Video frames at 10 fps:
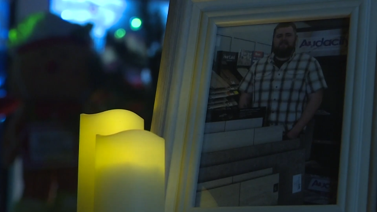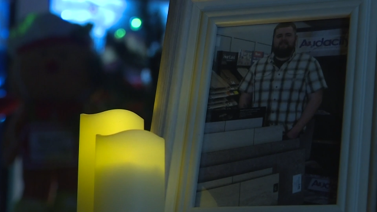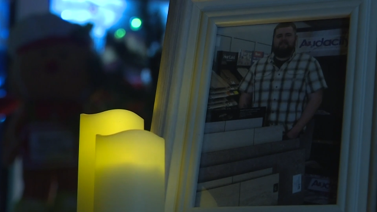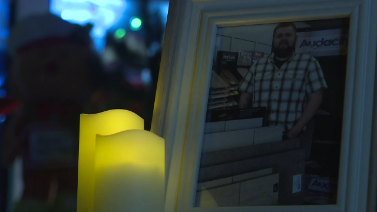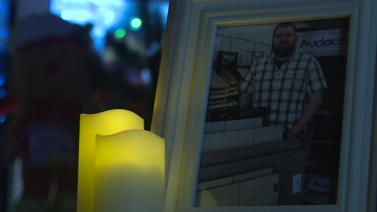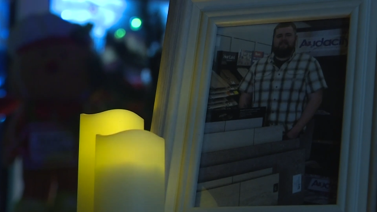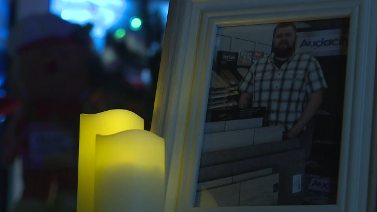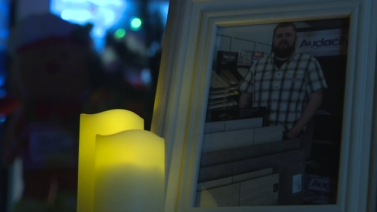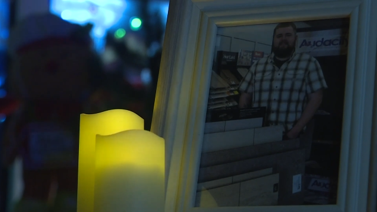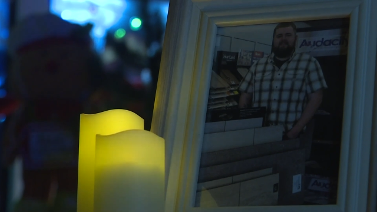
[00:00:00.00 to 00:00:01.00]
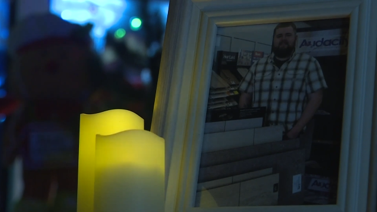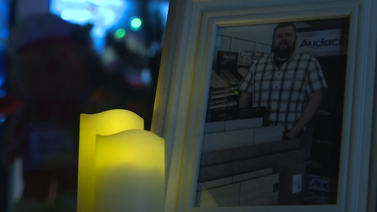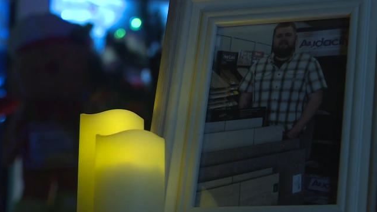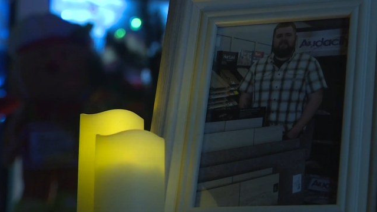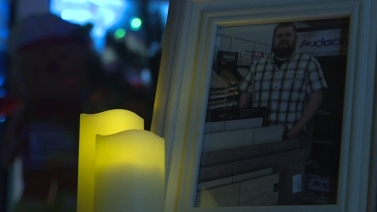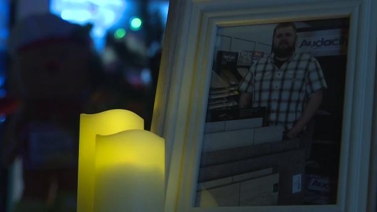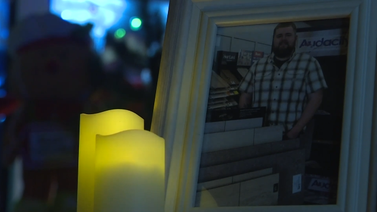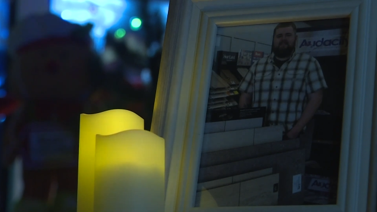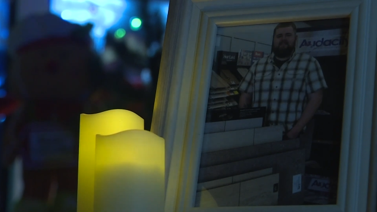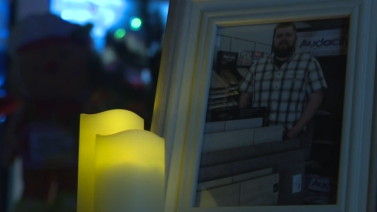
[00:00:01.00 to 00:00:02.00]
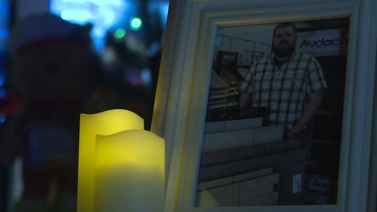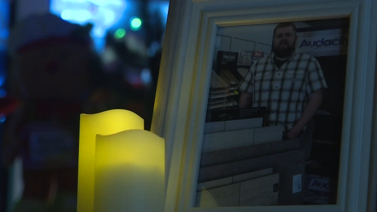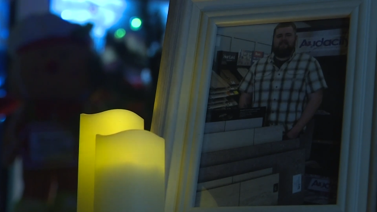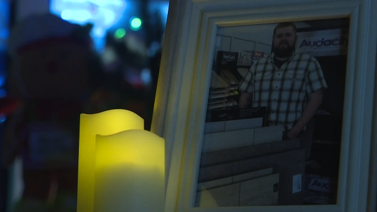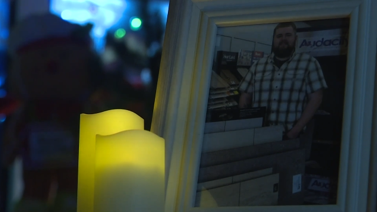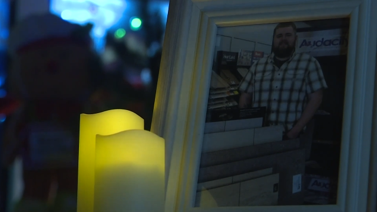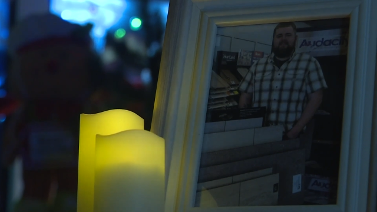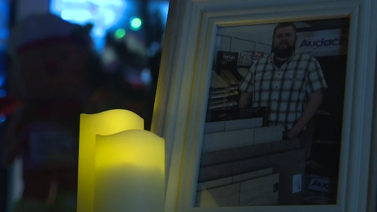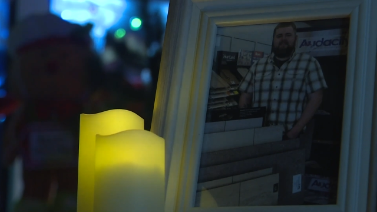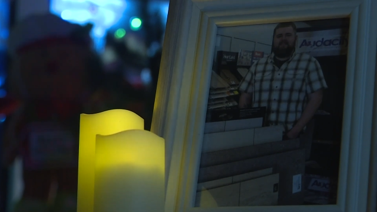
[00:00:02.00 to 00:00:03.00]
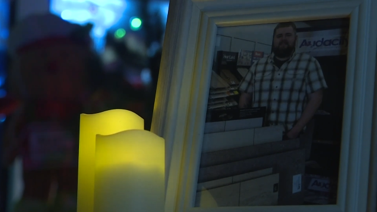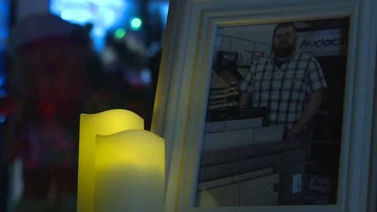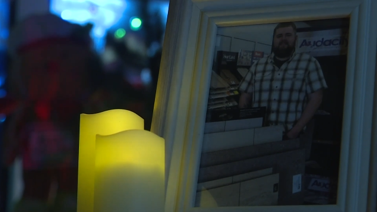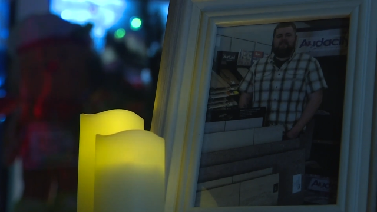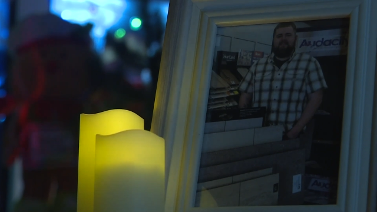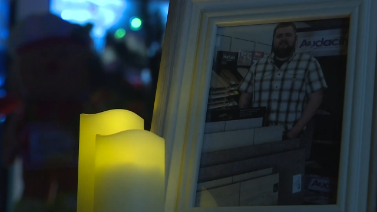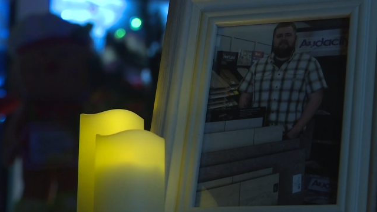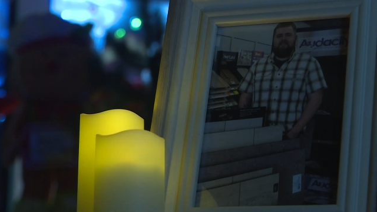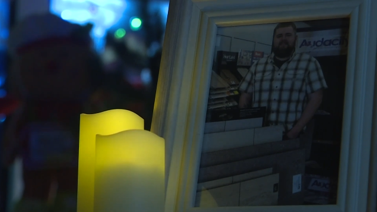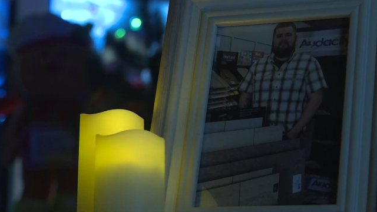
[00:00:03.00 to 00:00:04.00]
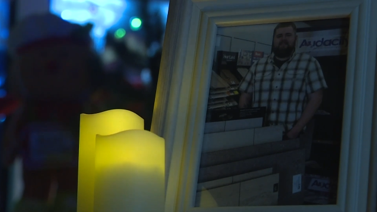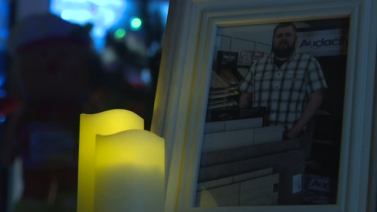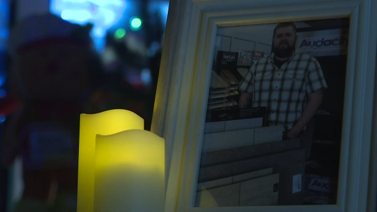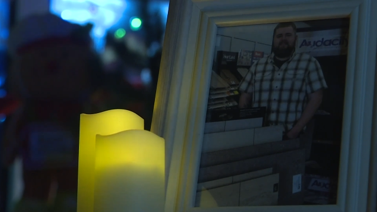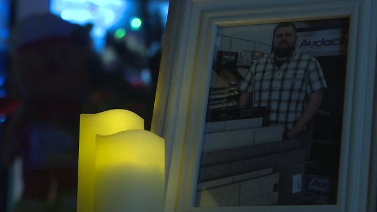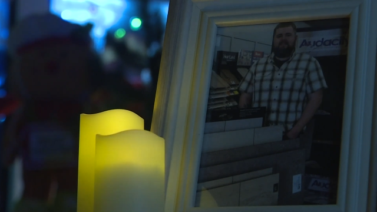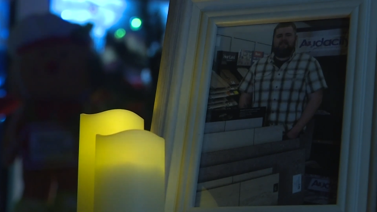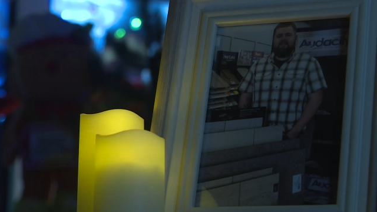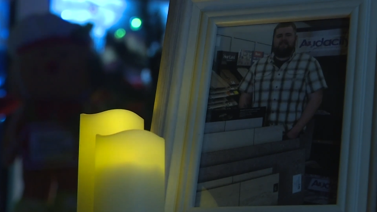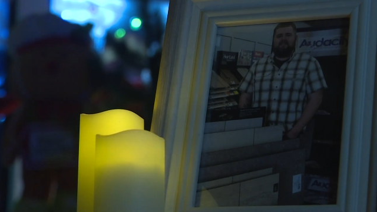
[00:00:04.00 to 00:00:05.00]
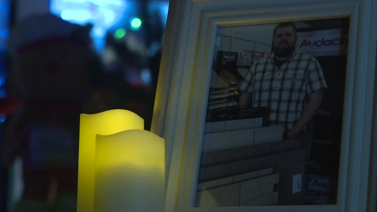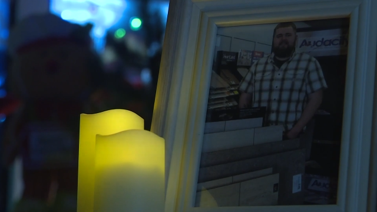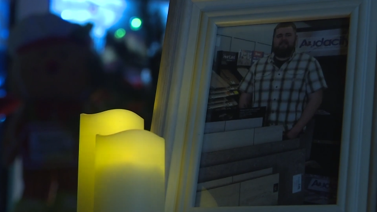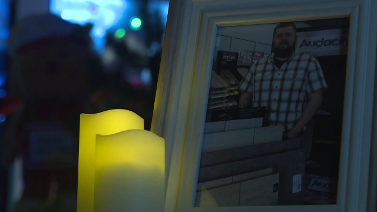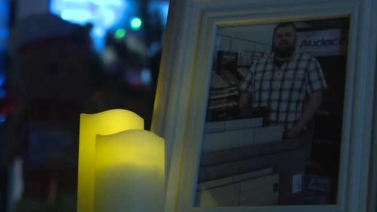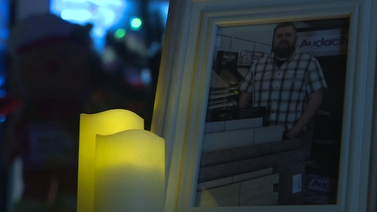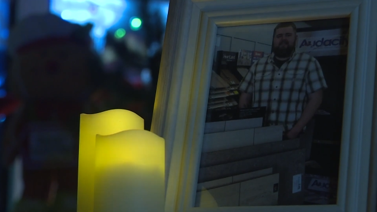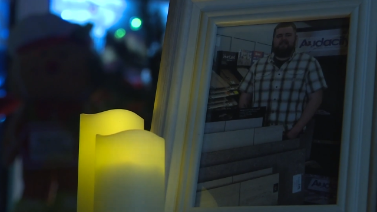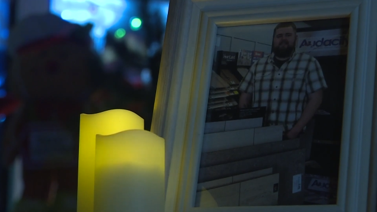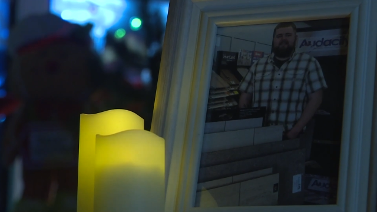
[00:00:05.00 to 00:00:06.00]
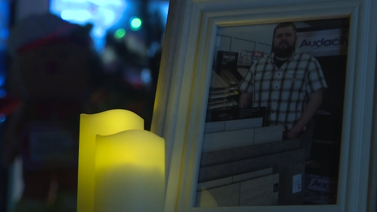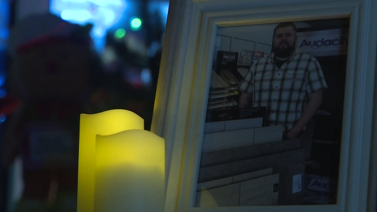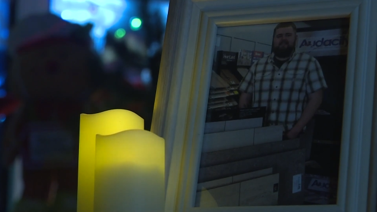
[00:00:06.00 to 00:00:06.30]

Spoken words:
[unreadable: no face in view]